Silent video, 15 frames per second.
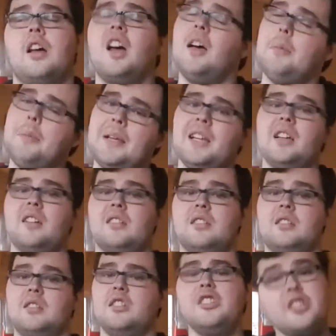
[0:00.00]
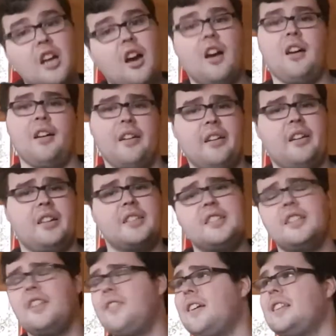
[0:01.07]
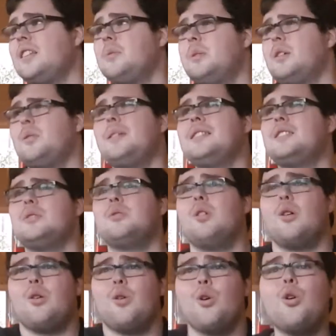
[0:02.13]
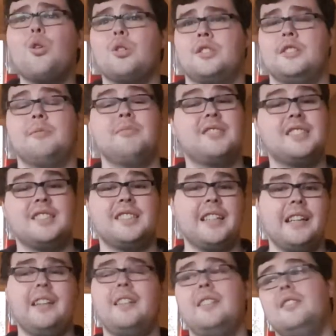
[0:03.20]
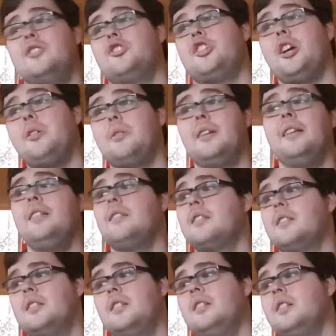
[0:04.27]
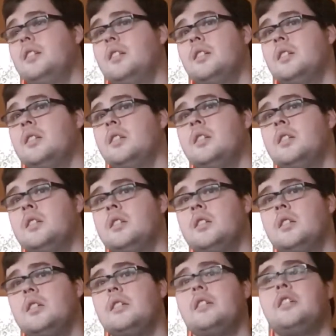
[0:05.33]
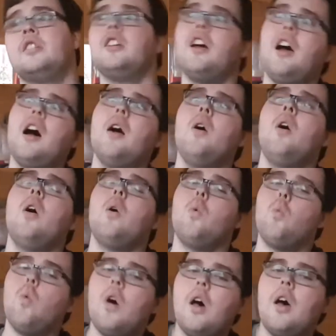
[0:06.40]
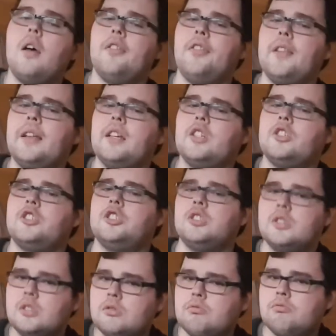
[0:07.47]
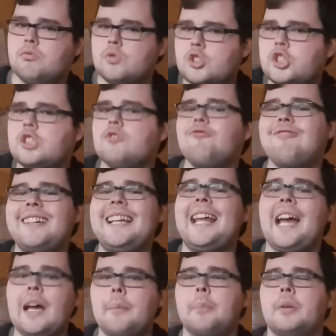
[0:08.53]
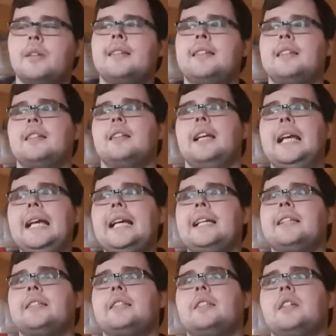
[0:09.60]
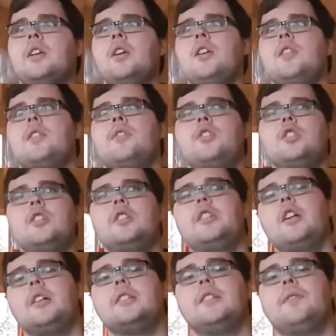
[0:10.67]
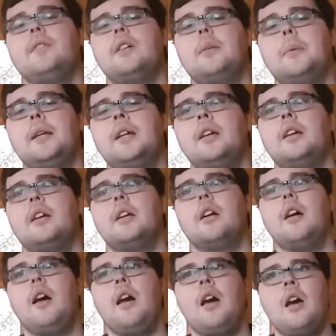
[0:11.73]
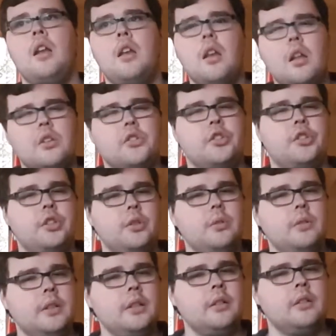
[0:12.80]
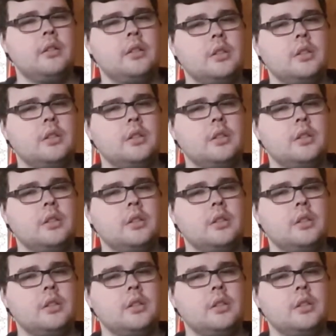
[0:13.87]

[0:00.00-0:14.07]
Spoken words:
I'm a bit knocked at the fact that we've got to wait until autumn to see Jodie. Because what I think should have really happened is they should have started filming a lot sooner,